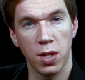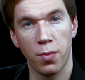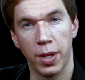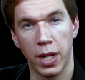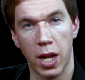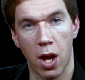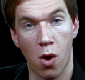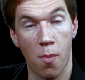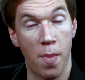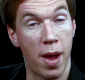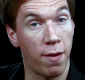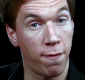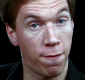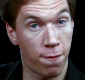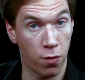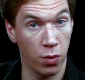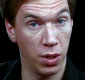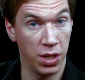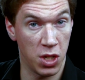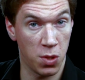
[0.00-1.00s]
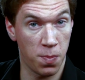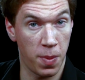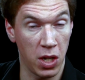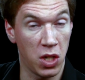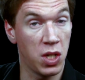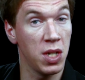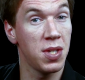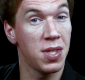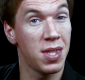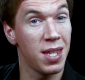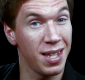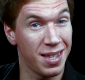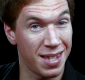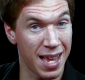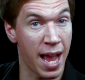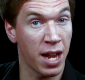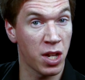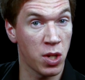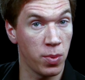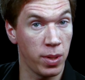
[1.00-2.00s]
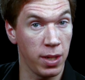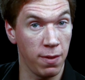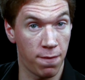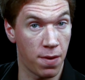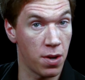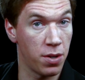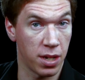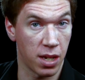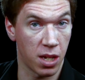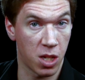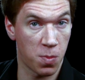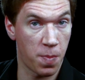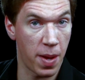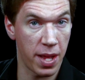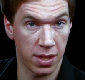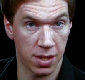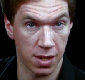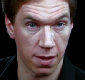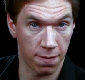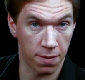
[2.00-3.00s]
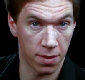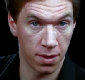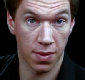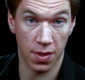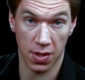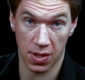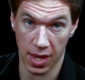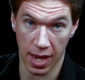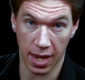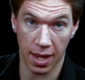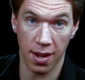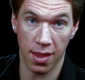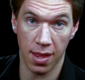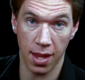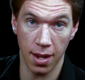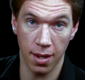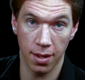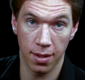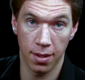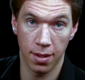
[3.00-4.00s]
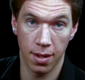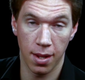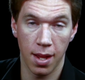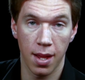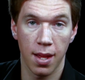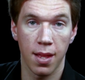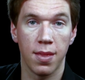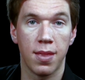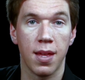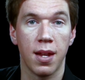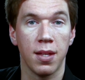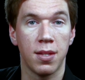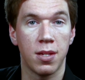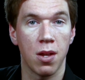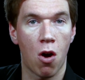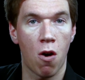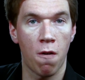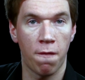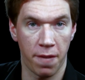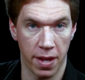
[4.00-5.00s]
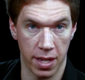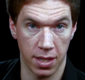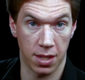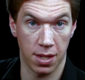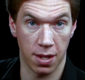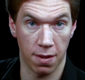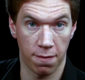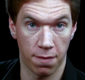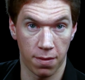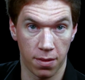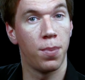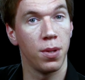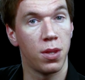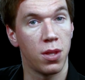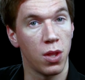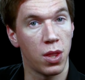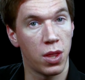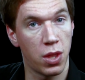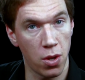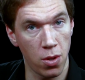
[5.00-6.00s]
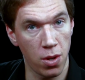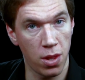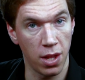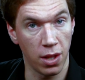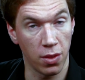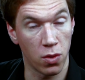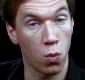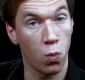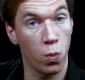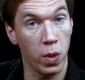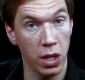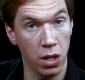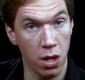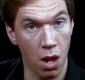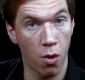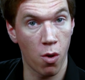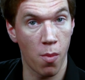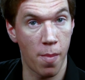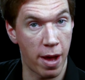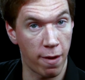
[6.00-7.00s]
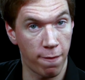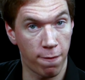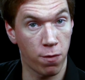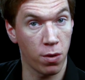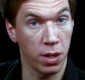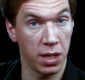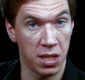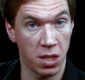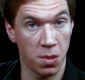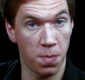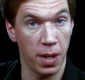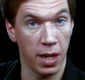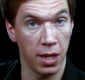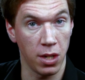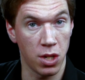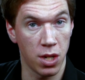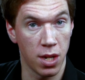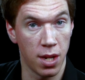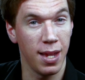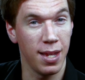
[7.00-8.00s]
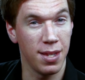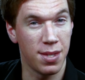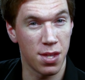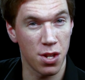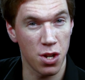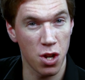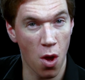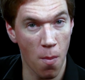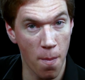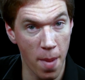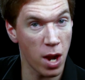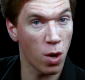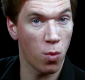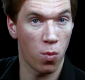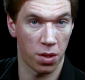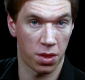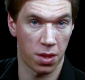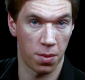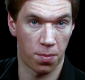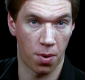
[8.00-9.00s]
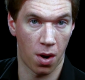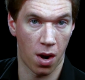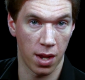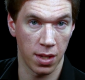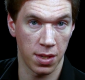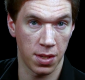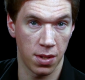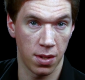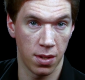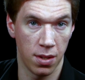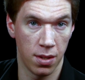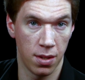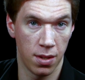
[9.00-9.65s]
thing we know about free speech is that it's actually very expensive. The second thing, that it's offensive. But the third thing that we know about free speech is that no matter what the price,